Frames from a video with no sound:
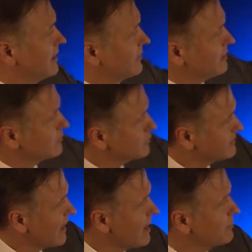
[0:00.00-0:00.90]
And then here's
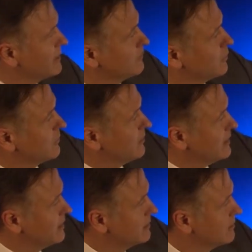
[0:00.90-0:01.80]
what's happening with
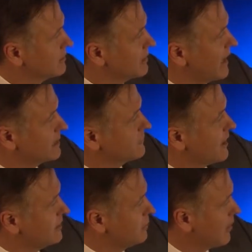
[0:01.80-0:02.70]
the cash
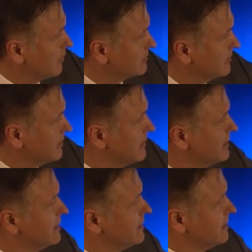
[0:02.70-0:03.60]
value policy.
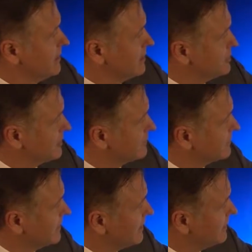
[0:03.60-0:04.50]
As you can
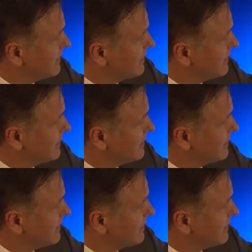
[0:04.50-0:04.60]
see,